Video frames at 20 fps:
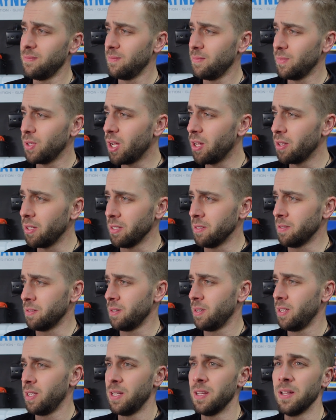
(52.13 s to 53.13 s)
lollies,
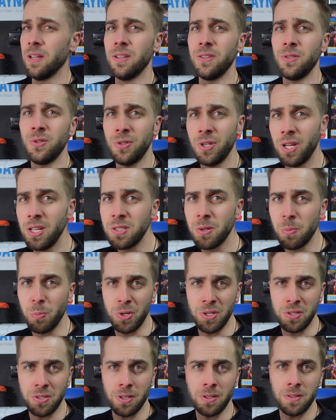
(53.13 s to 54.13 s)
cheese and
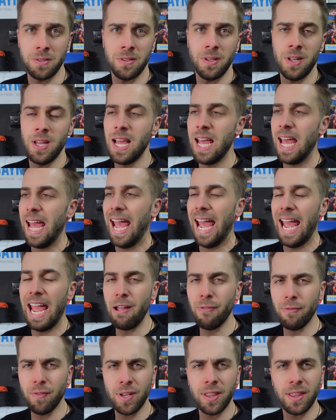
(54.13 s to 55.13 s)
biscuits,
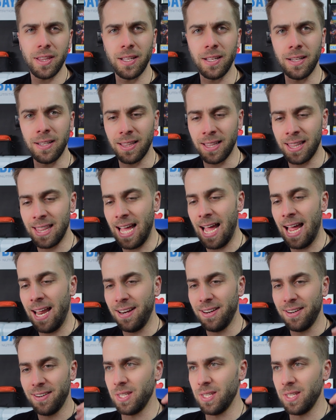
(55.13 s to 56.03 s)
everything that